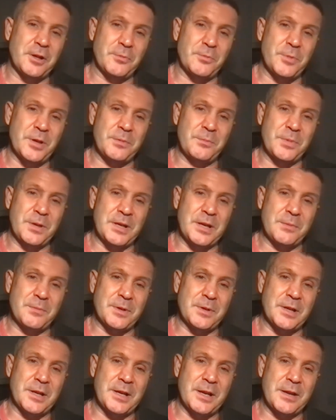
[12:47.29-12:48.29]
bit and become a
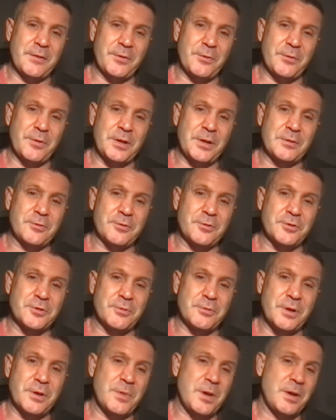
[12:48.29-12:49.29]
light heavyweight,
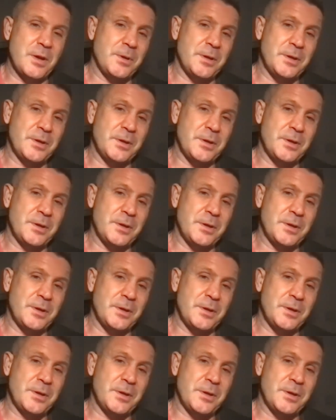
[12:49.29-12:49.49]
cruiserweight, maybe.